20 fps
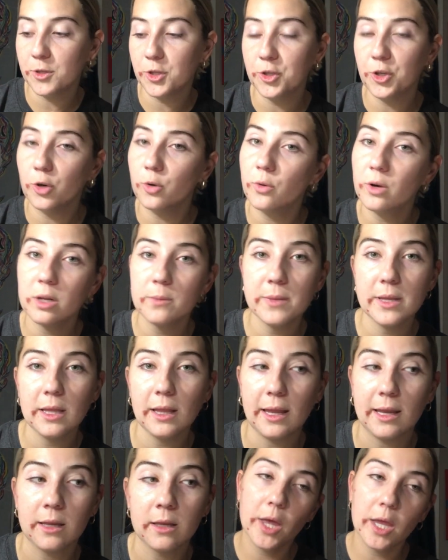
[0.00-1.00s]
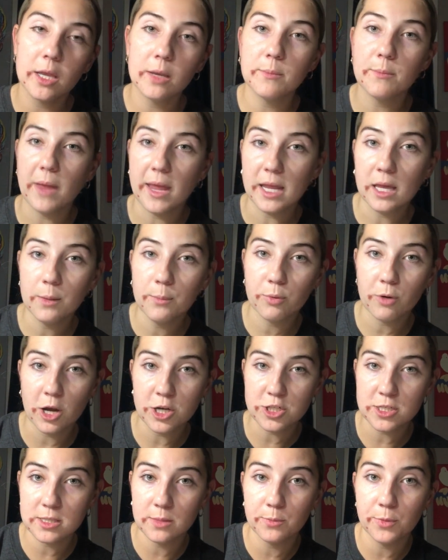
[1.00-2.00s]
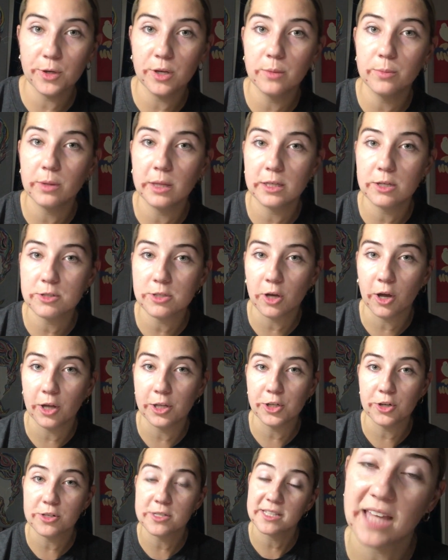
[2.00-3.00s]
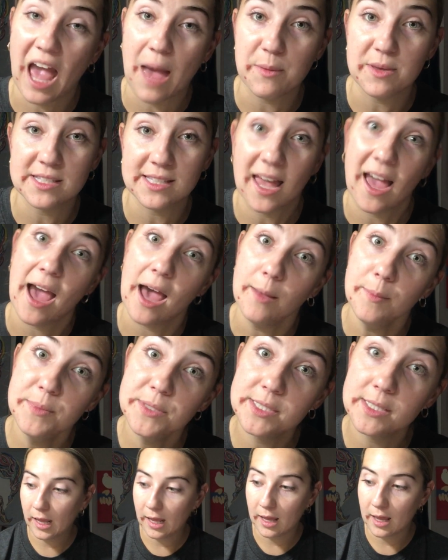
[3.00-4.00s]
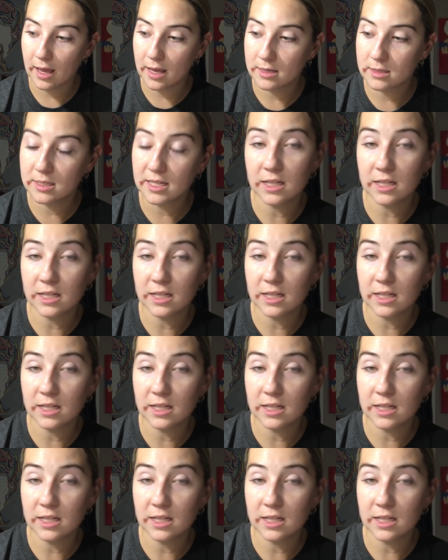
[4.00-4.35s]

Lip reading: You don't want to be like putting makeup brushes and beauty blenders on your scabby scabs and